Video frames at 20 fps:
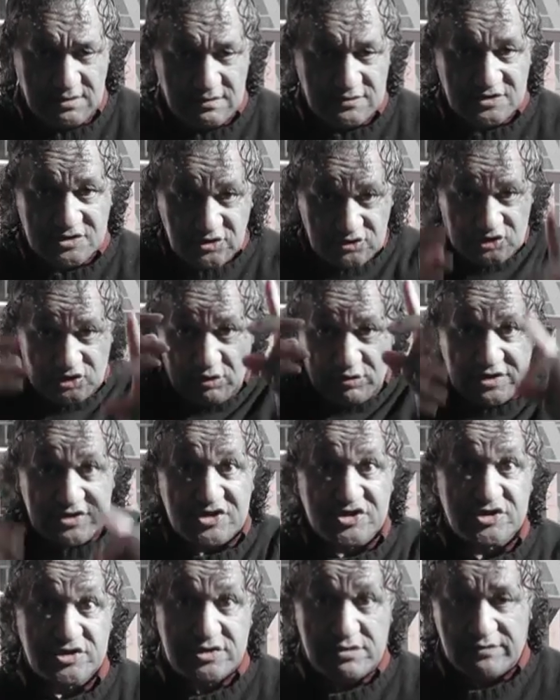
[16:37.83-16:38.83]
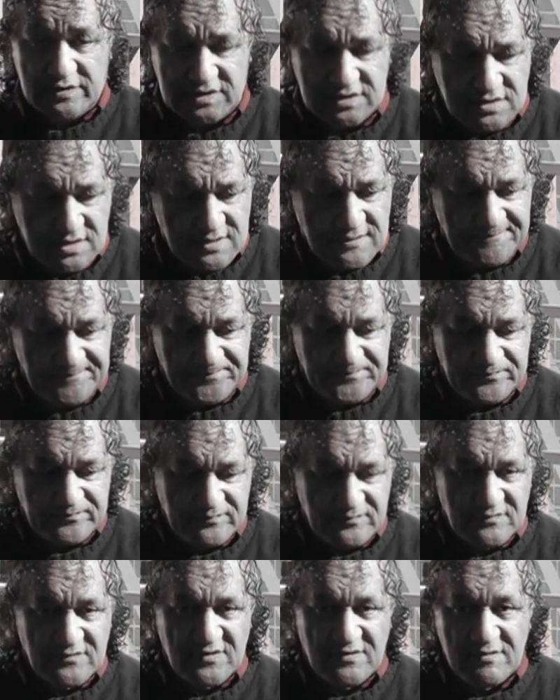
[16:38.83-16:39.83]
Stuart.
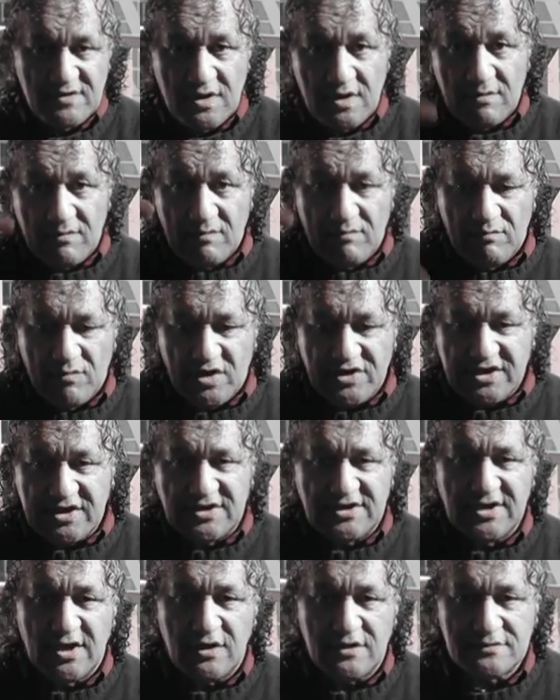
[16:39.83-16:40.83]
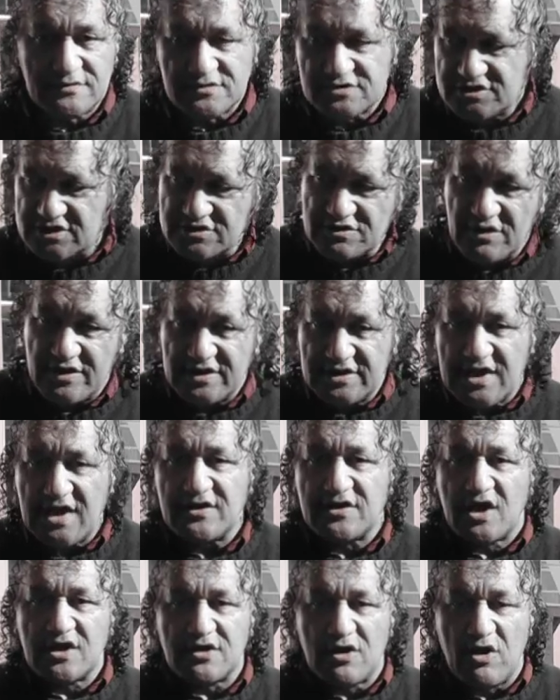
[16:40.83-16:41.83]
Monarchy line. She's going
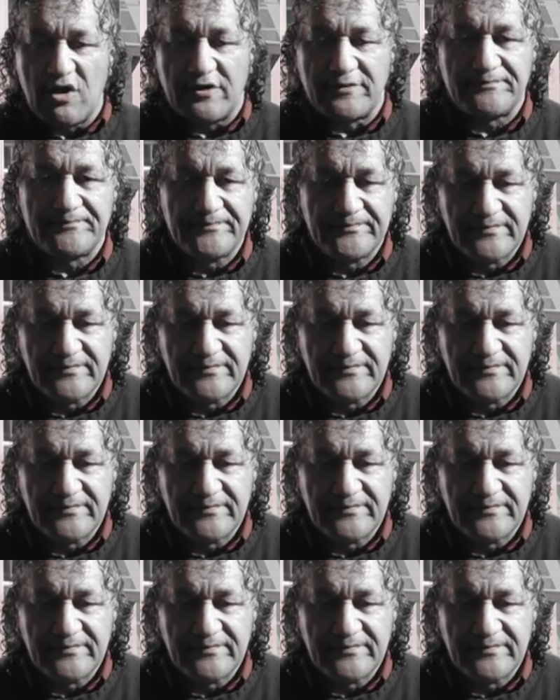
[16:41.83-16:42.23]
down that line.